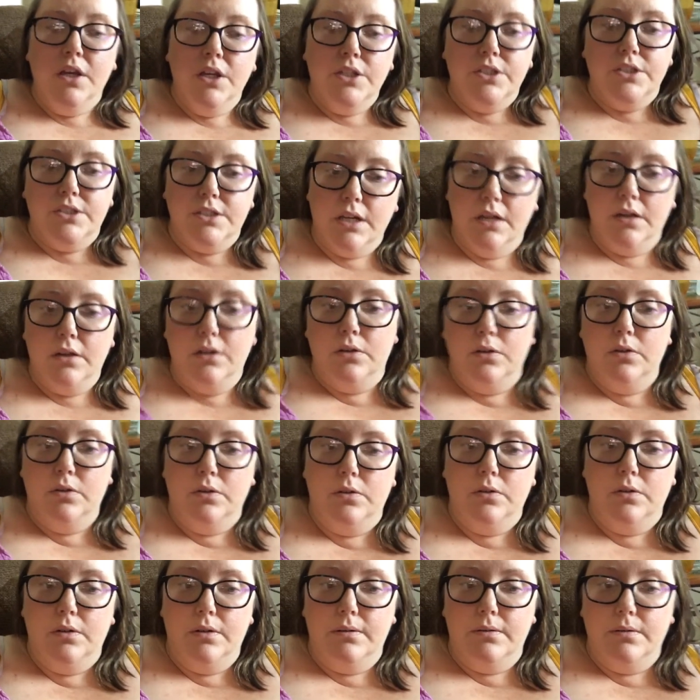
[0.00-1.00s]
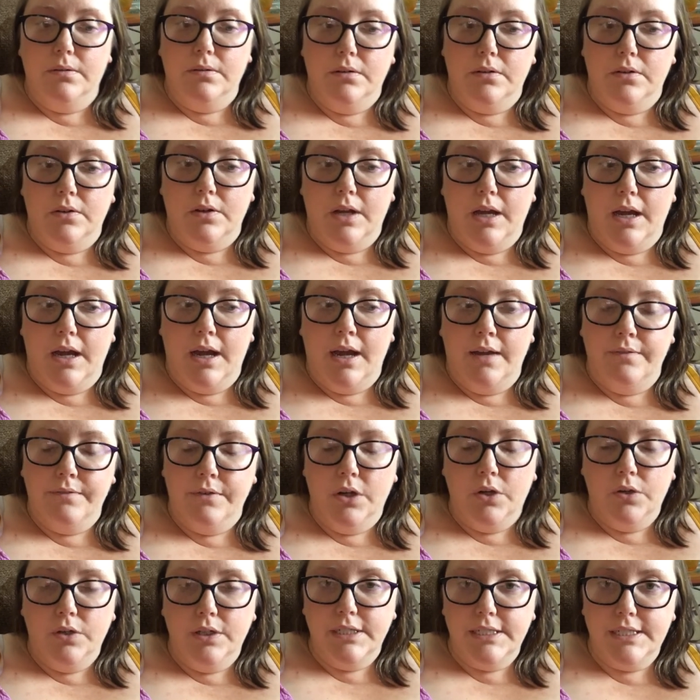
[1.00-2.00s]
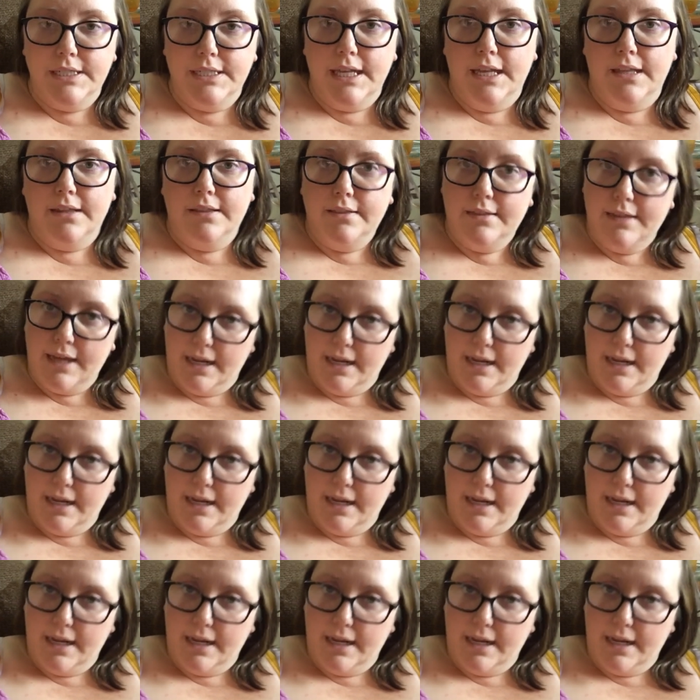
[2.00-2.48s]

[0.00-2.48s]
So I've noticed that